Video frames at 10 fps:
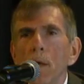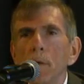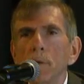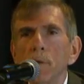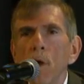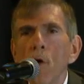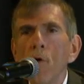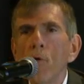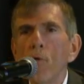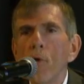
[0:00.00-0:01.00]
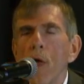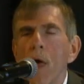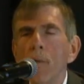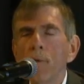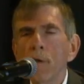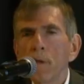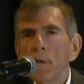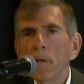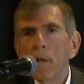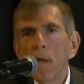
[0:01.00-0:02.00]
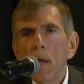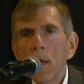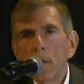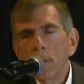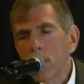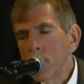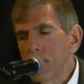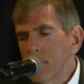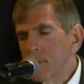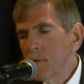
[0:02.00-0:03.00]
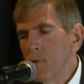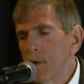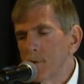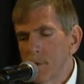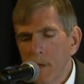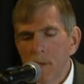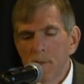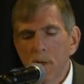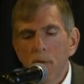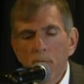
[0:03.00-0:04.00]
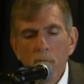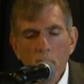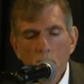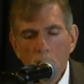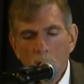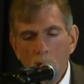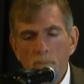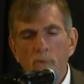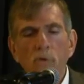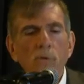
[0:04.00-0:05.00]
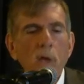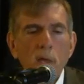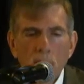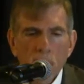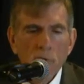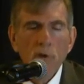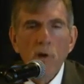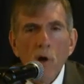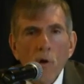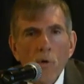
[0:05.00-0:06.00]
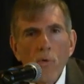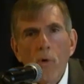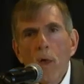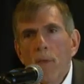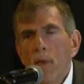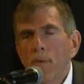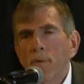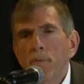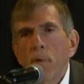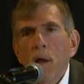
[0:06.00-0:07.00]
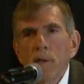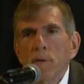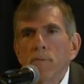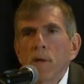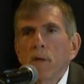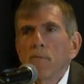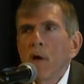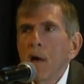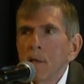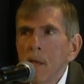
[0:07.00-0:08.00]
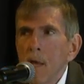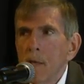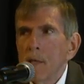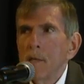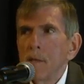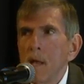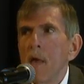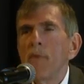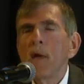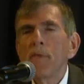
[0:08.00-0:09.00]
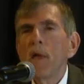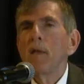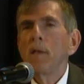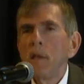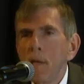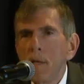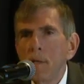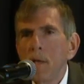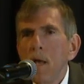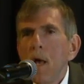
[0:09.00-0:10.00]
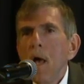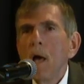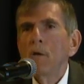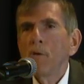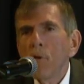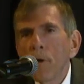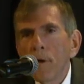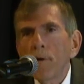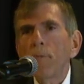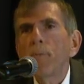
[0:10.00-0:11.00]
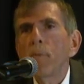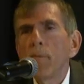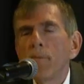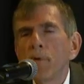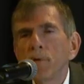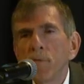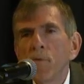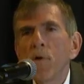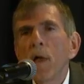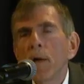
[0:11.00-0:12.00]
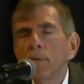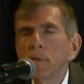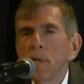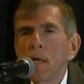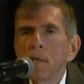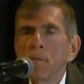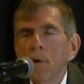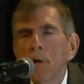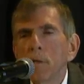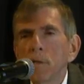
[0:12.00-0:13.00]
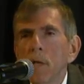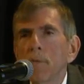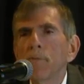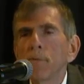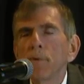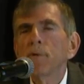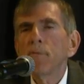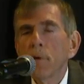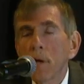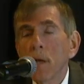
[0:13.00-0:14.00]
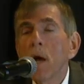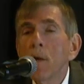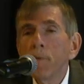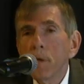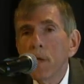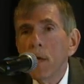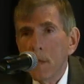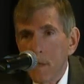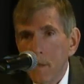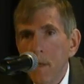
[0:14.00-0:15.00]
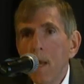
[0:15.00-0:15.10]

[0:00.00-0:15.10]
So I'm going to interpret this question as if, do they even know that their rights are being violated and that they need a lawyer? First of all, I've said the work incentive rules are very complicated.